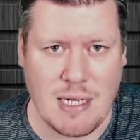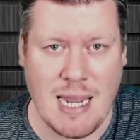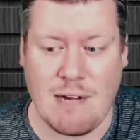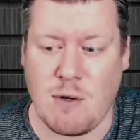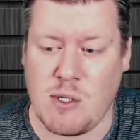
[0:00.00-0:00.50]
And
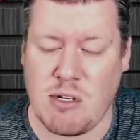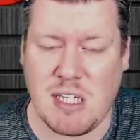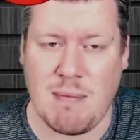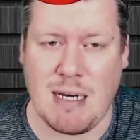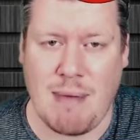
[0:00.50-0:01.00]
if you're interested in
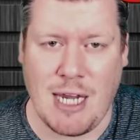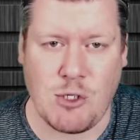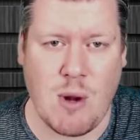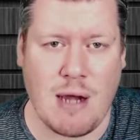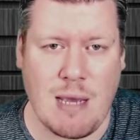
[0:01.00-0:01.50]
being a
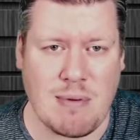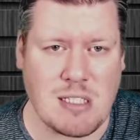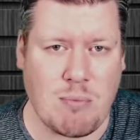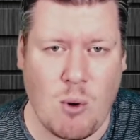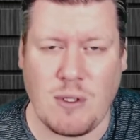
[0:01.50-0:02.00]
Patreon, helping
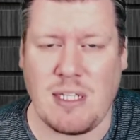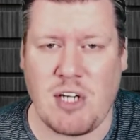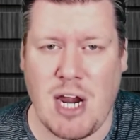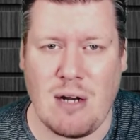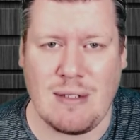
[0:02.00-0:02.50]
support this
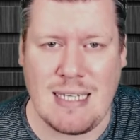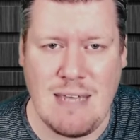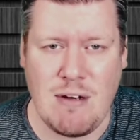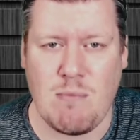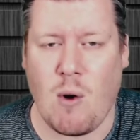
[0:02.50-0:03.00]
channel
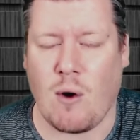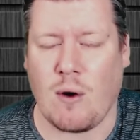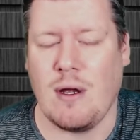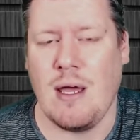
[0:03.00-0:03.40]
even more,